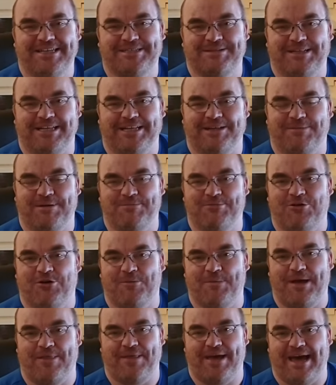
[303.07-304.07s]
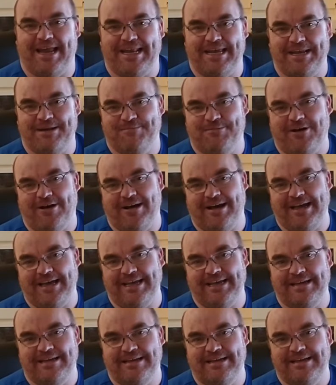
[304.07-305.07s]
into a little bit more about that in
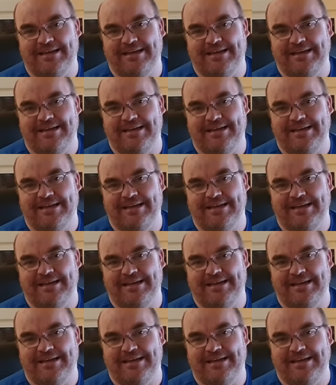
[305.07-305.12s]
my